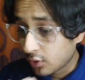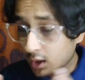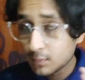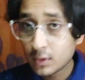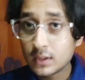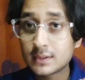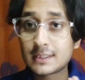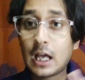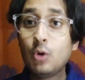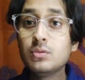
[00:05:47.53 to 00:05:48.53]
verbal
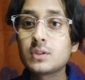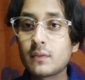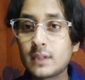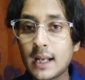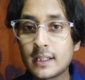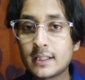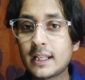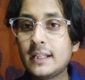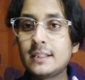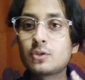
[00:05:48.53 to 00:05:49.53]
sounds of that it,
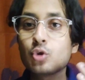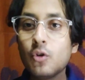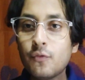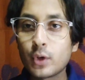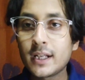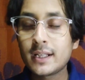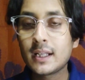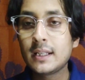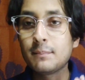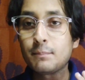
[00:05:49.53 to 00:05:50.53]
it is so
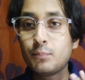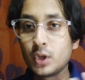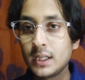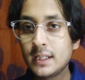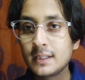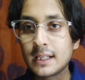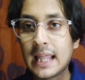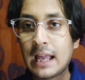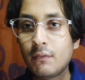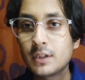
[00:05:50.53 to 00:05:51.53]
phonetically brilliant a
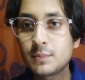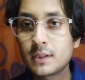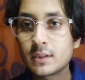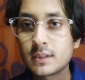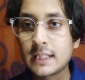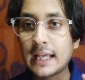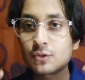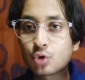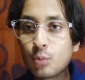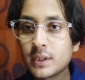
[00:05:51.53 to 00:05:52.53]
language because it
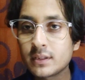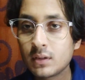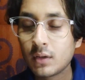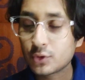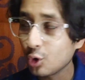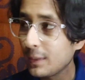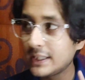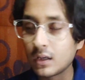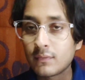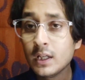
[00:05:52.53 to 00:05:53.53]
has so many so
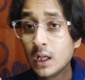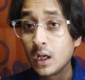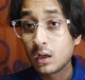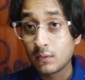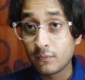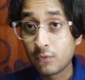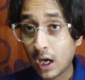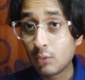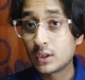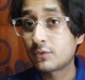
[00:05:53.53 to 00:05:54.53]
many of
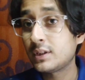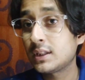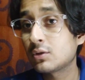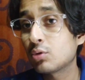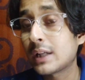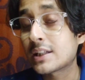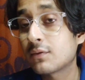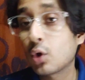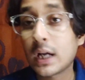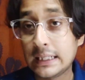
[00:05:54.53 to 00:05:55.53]
vowels which is known as
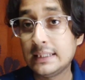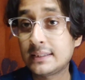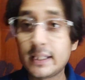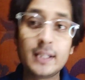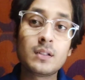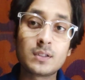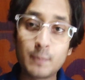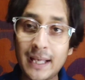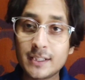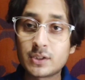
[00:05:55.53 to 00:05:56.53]
vocales in
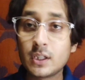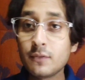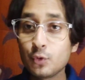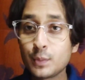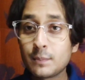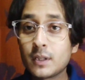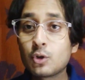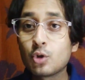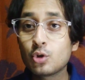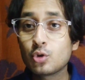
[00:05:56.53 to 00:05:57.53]
Spanish. If you people
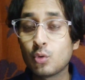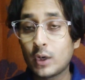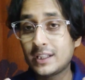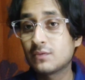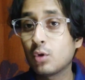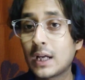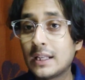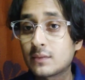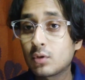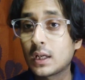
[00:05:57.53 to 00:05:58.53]
don't know what is
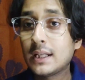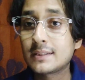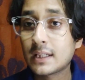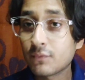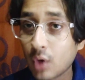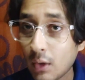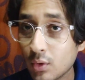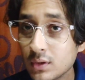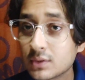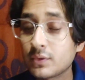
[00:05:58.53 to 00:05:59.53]
vocales, vocales are
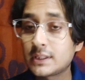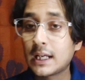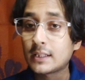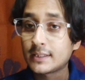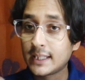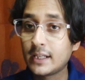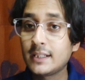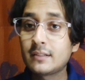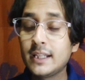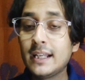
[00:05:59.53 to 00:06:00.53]
vowels which are there
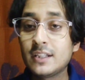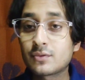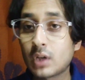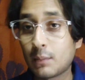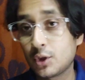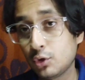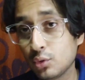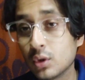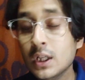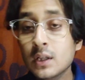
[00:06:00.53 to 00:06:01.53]
in English grammar
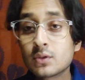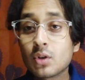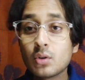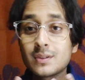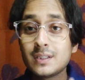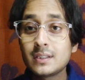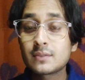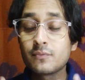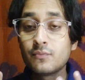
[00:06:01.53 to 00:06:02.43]
too. So this